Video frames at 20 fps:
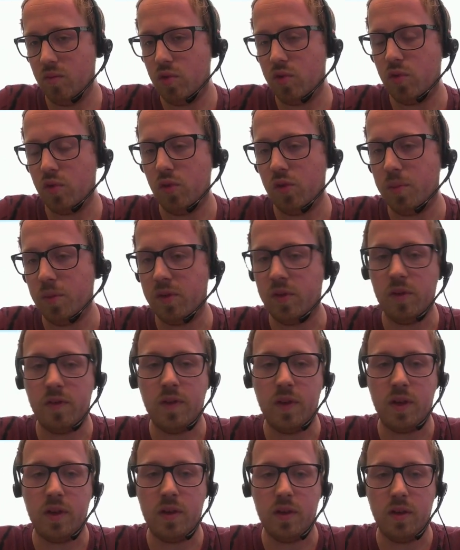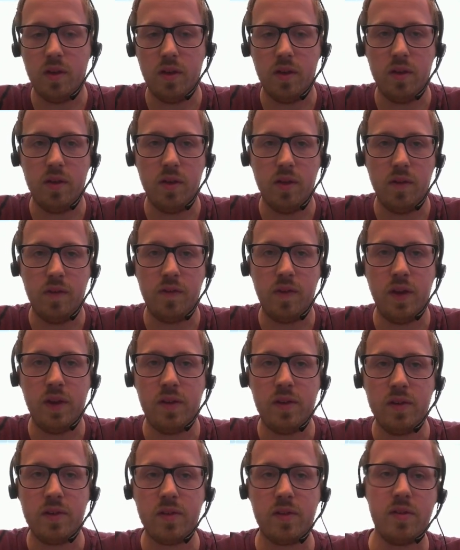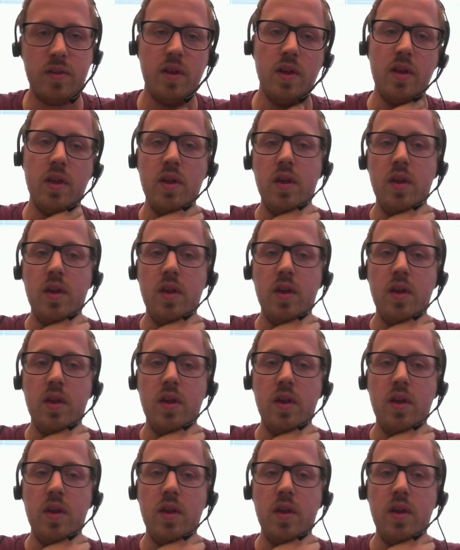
to specific features.